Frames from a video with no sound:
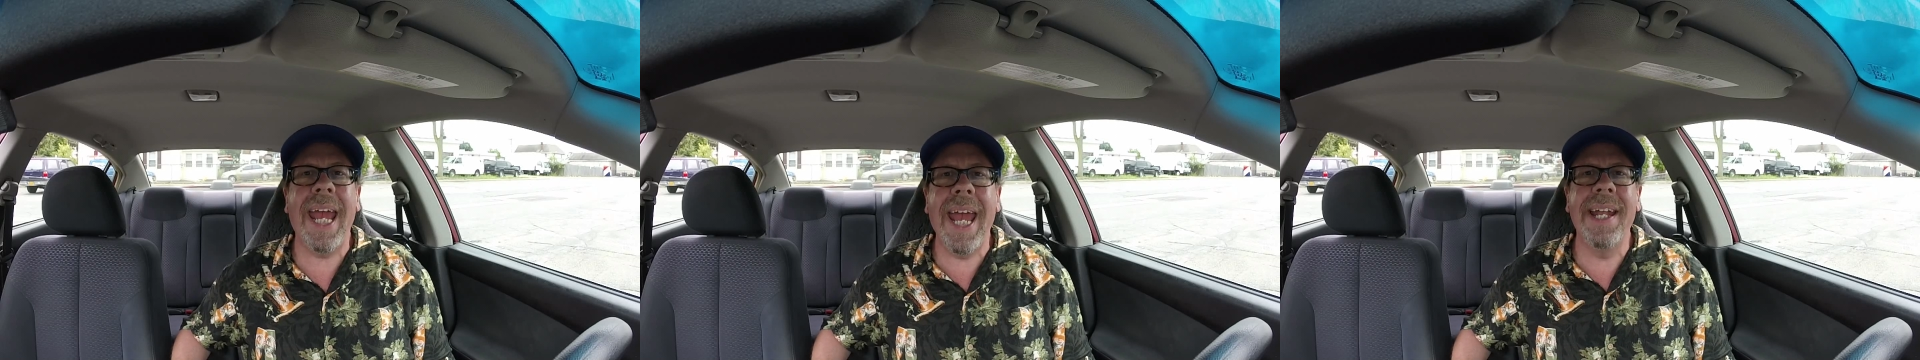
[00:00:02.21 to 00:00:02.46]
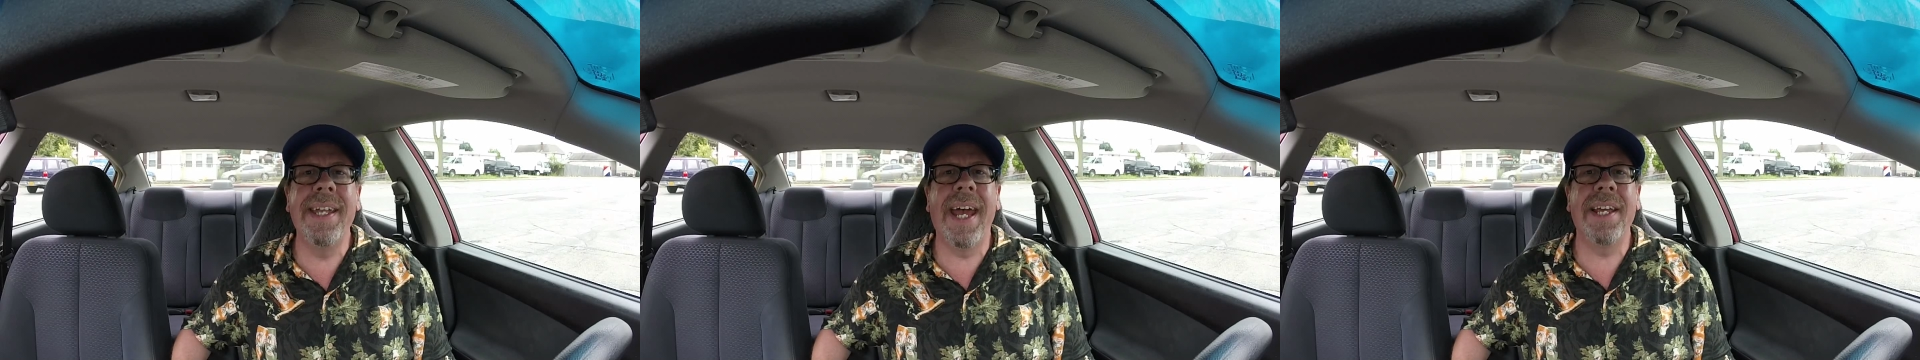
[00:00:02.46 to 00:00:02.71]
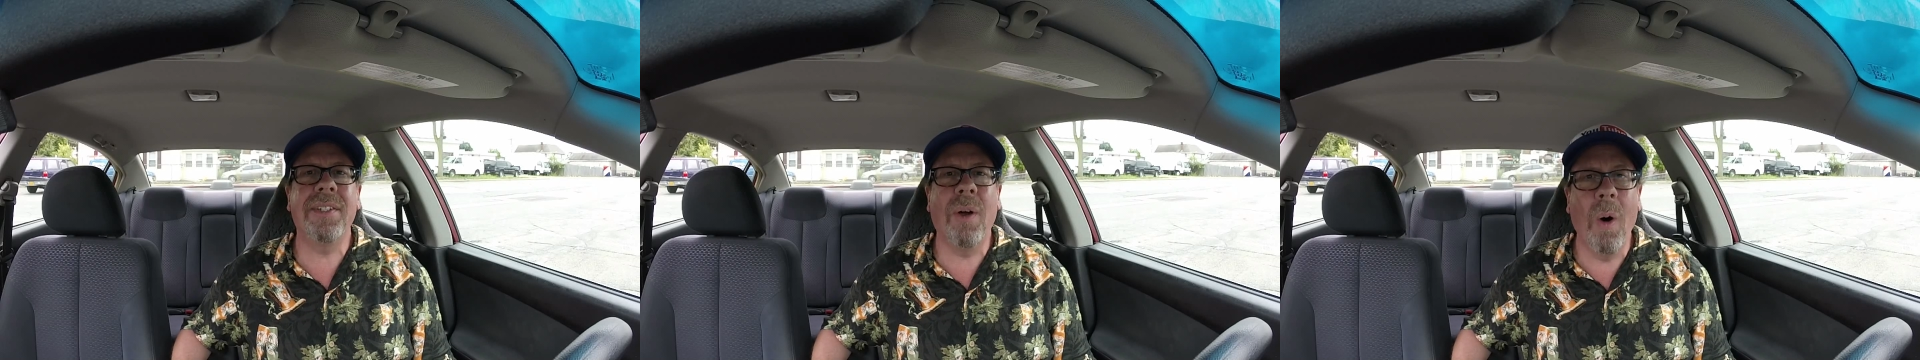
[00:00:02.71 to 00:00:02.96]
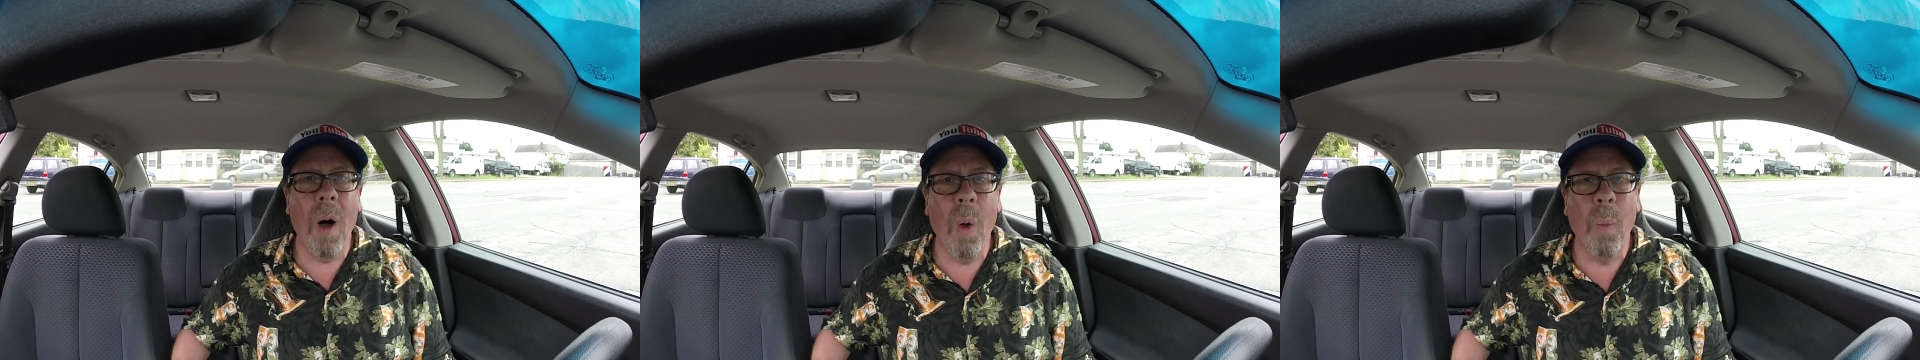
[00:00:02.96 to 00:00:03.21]
And as
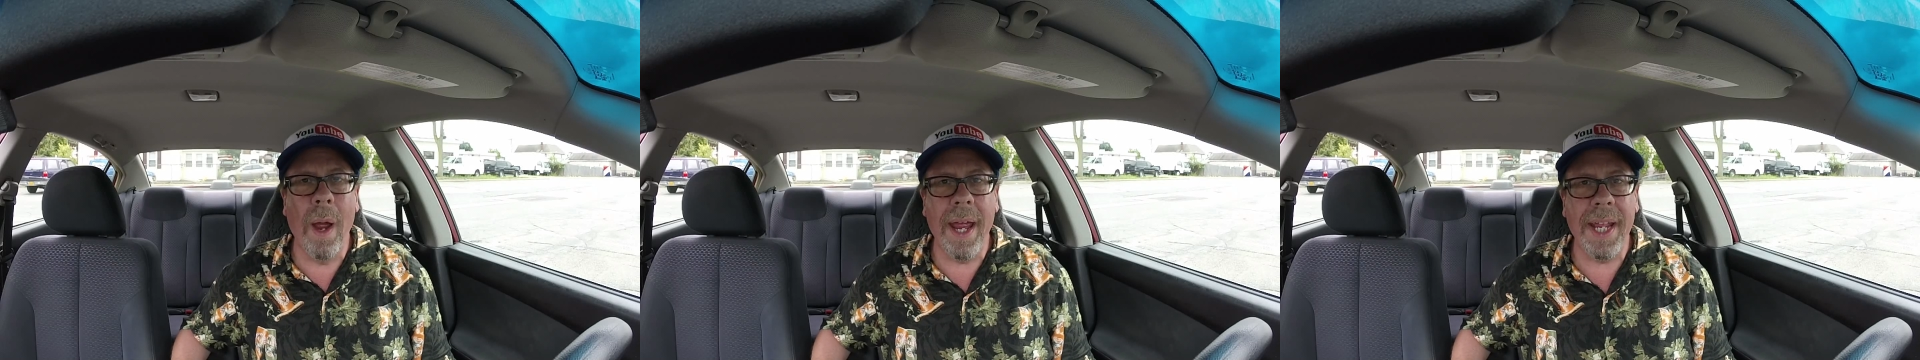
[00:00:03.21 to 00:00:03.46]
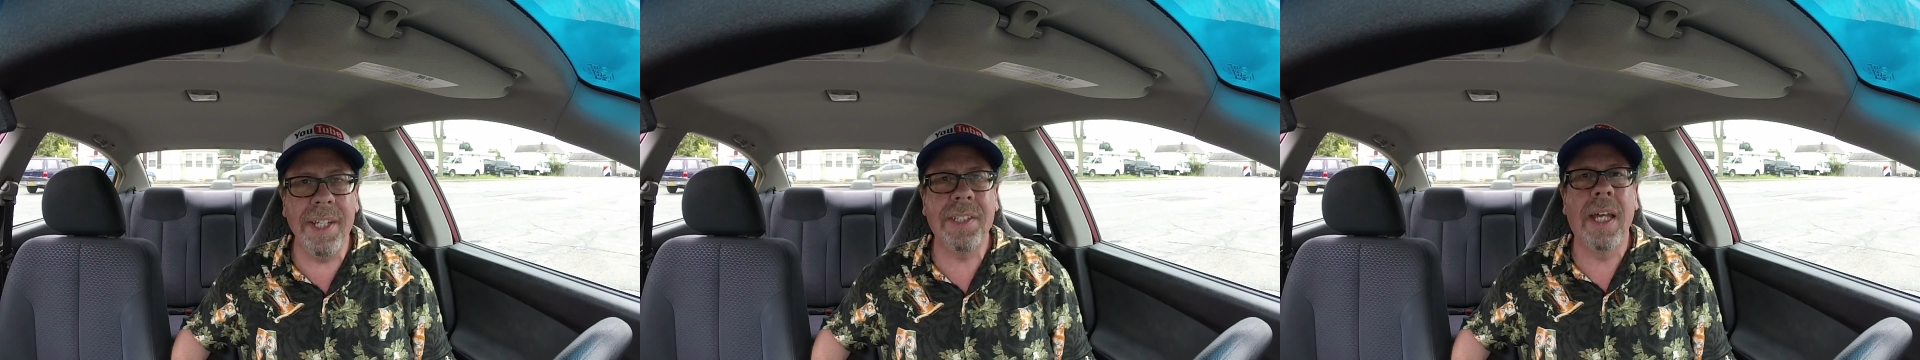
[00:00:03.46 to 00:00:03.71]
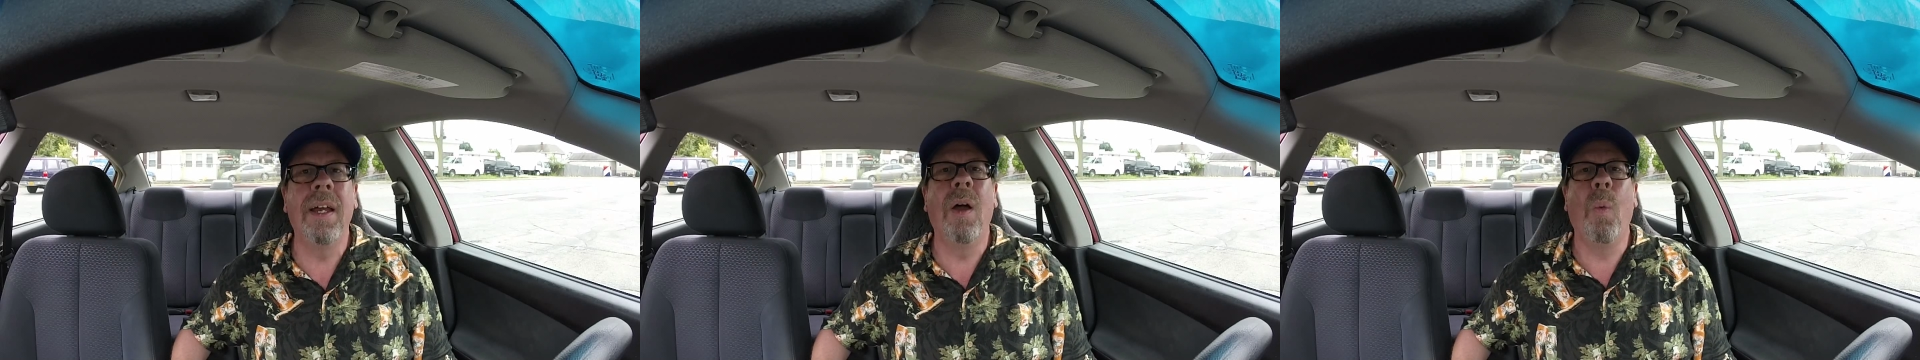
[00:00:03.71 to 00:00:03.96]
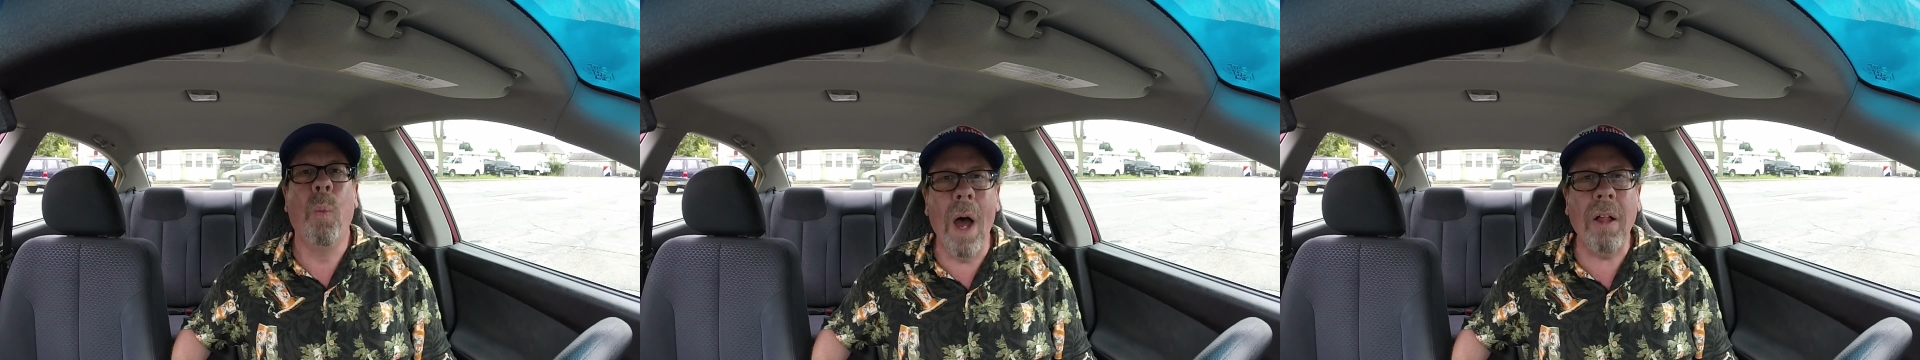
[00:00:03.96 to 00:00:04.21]
always,
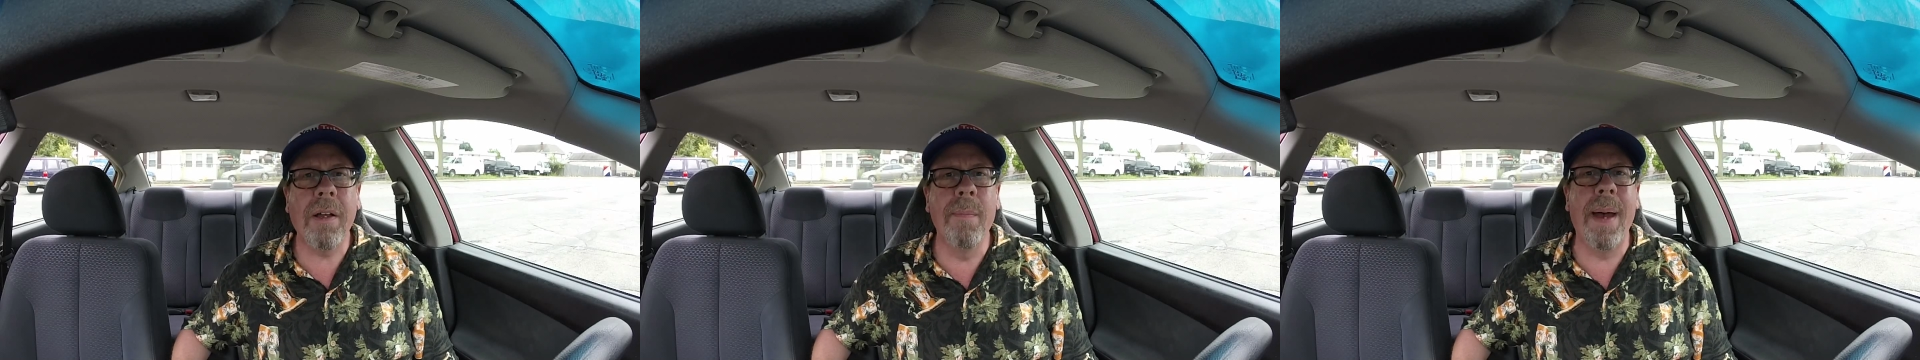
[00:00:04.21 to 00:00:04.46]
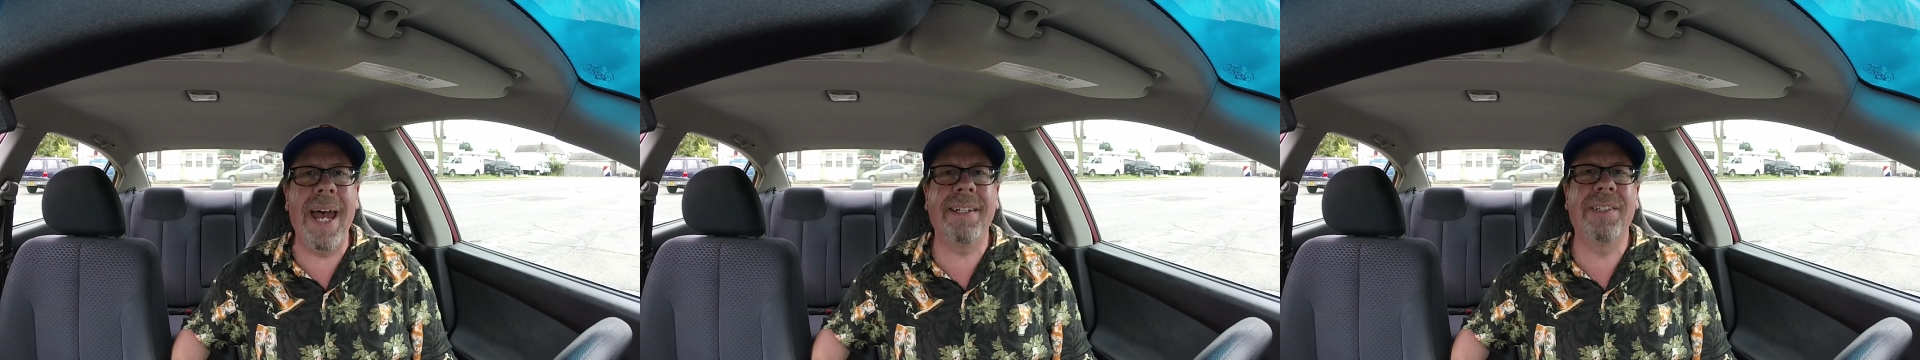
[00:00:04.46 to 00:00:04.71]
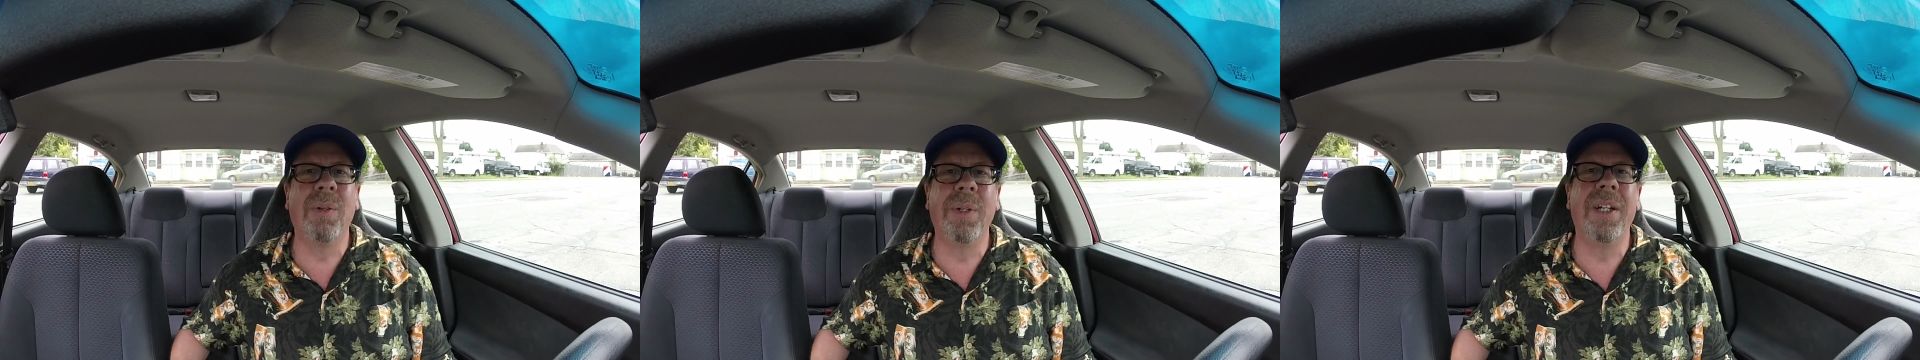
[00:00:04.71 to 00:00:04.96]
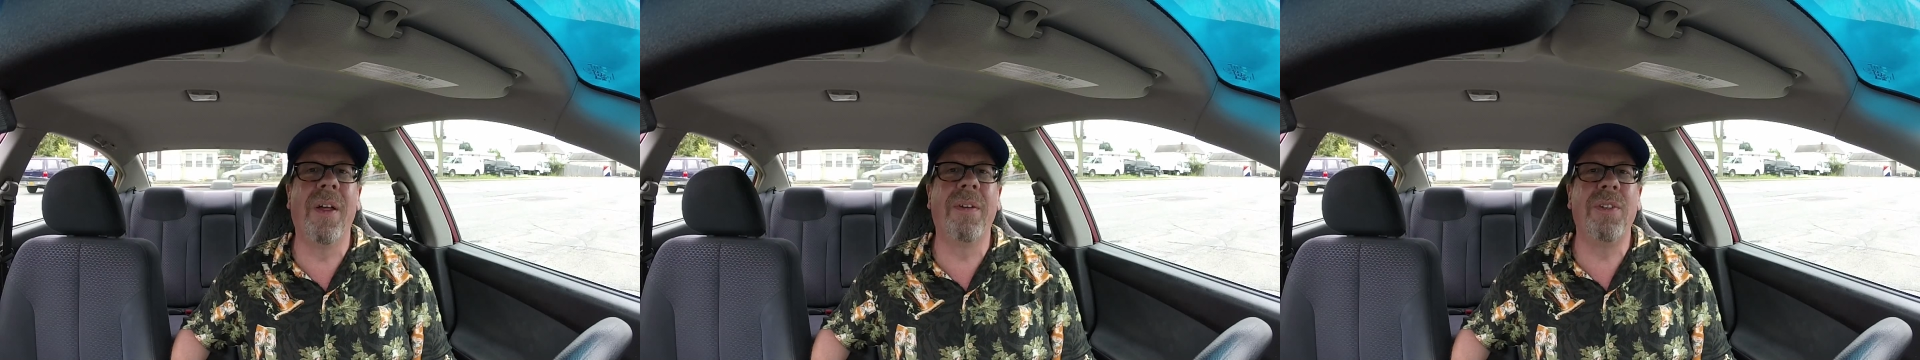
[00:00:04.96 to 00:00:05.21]
welcome back to
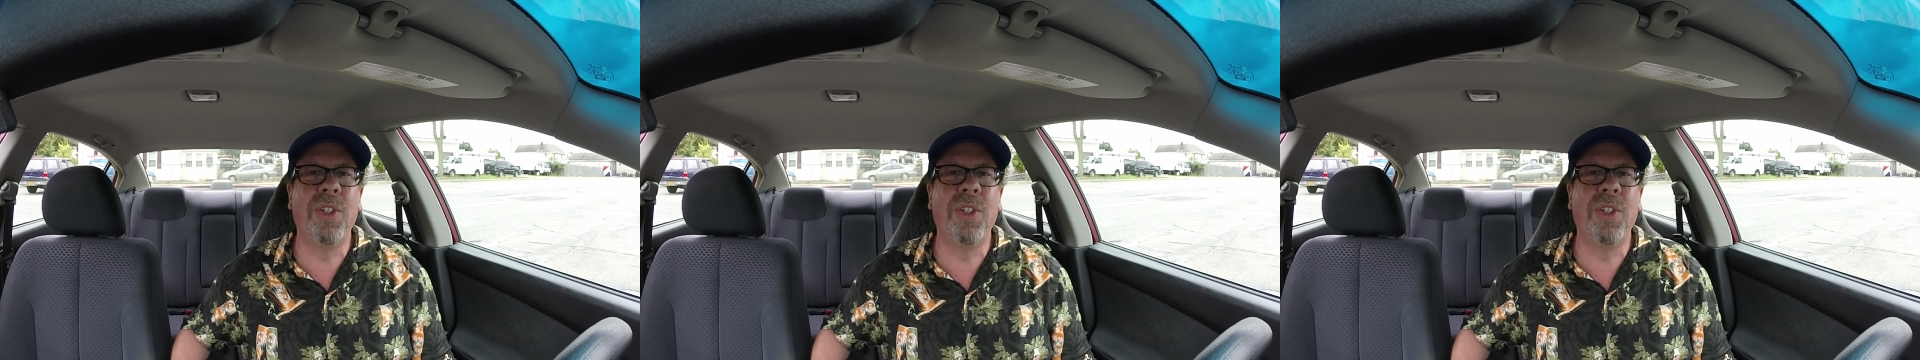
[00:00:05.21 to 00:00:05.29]
another